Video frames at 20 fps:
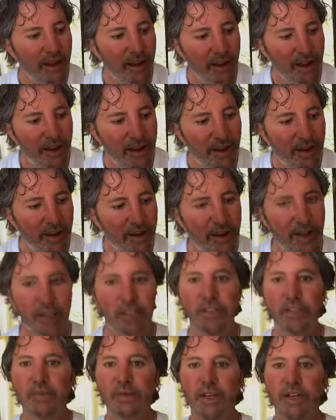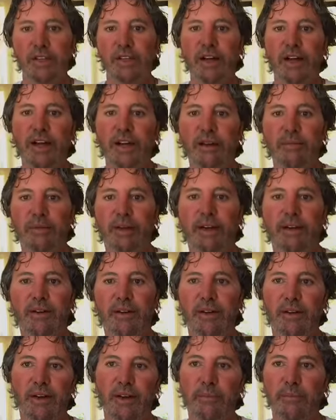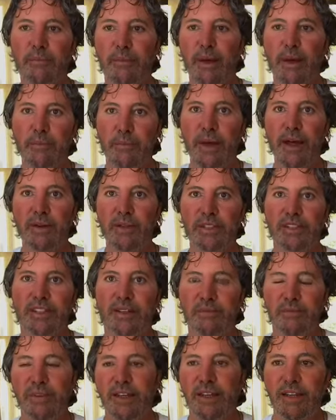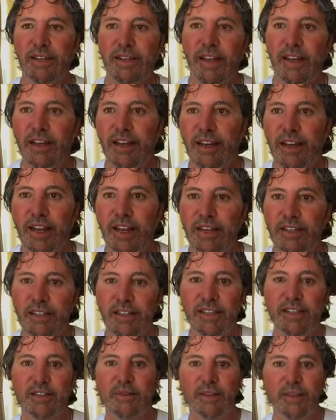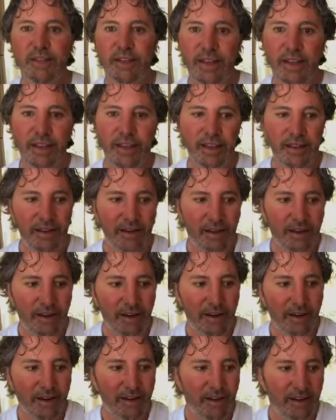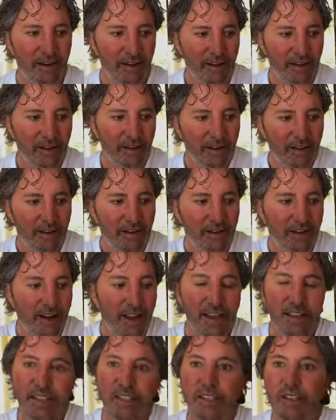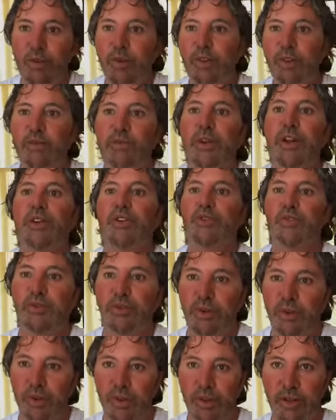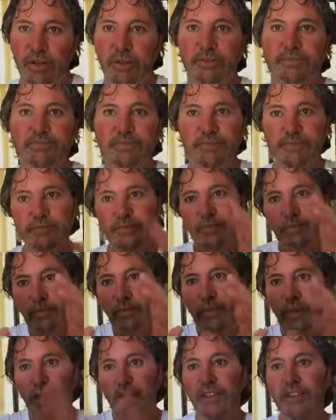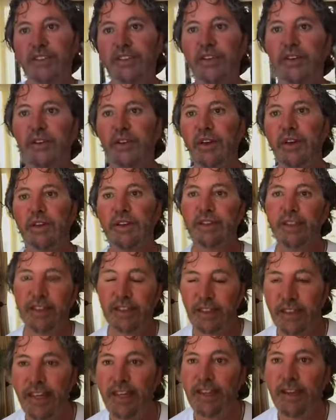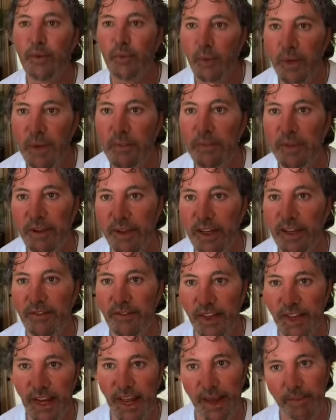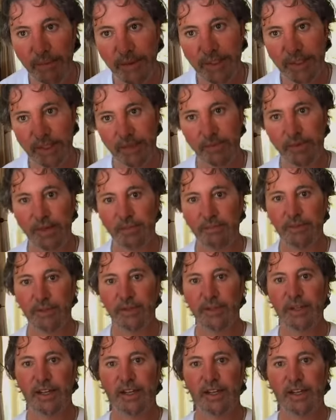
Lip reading: And I just want to talk about something that has to do with that and has to do with real truth. So the thing that we believe that happens to people,